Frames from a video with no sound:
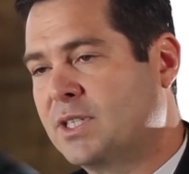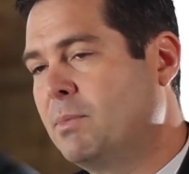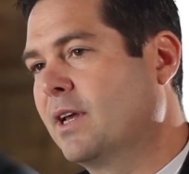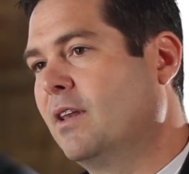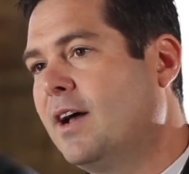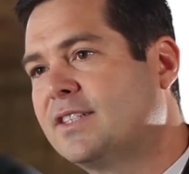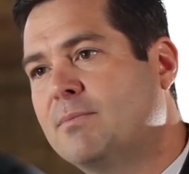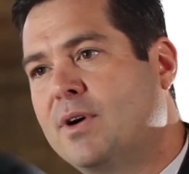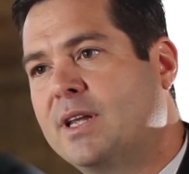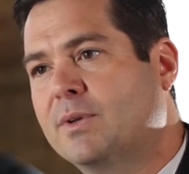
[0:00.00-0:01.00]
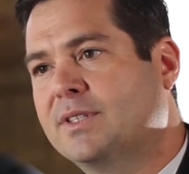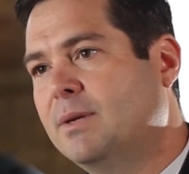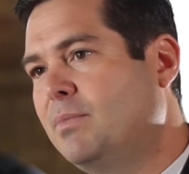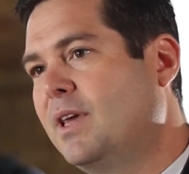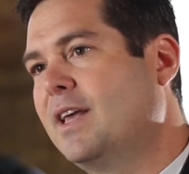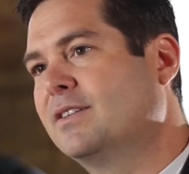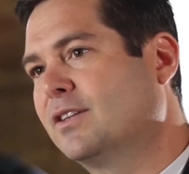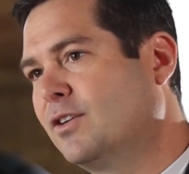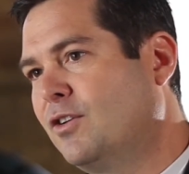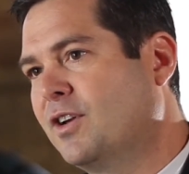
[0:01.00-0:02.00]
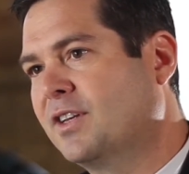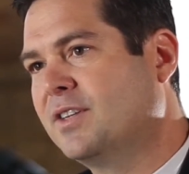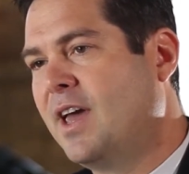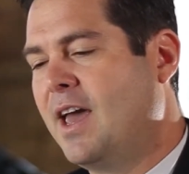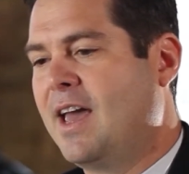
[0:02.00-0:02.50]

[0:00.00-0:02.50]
are spending lots of money with CPAs and attorneys,